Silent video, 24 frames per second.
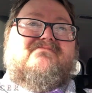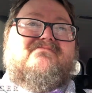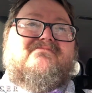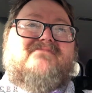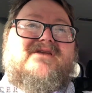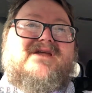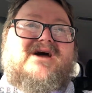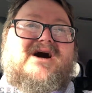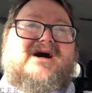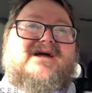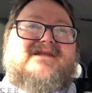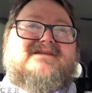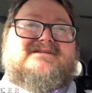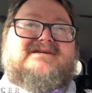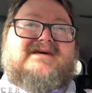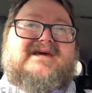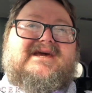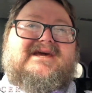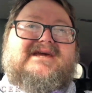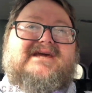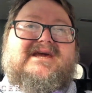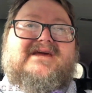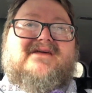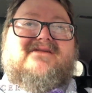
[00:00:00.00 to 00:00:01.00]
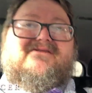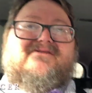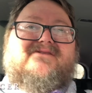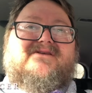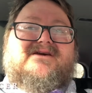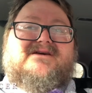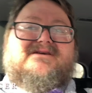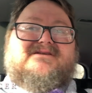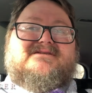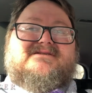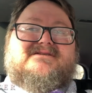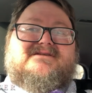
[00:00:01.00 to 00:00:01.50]
not taking
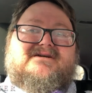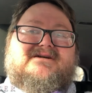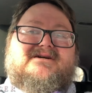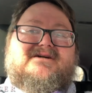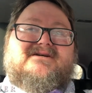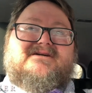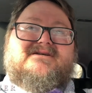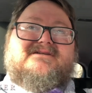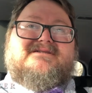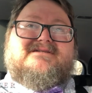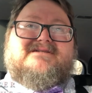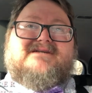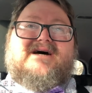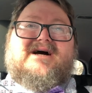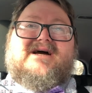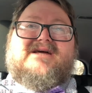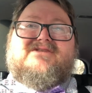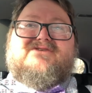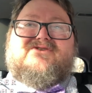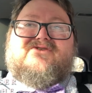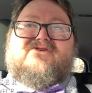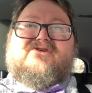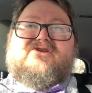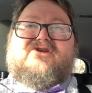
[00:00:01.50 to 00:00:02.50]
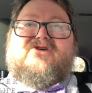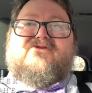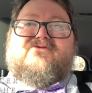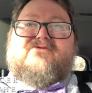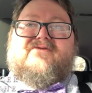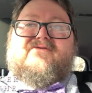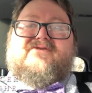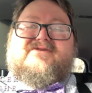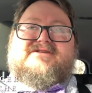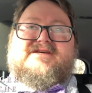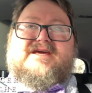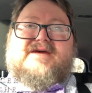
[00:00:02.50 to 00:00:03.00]
these sides that are lower
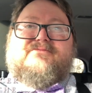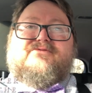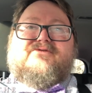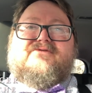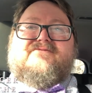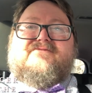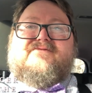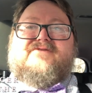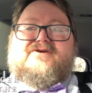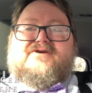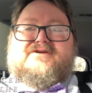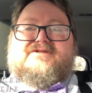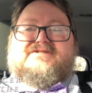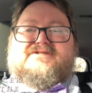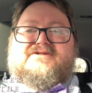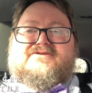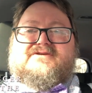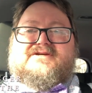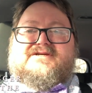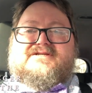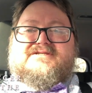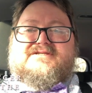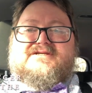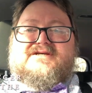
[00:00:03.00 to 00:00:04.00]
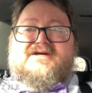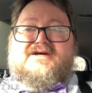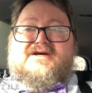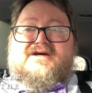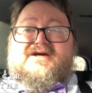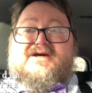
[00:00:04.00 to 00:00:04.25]
on the table very serious,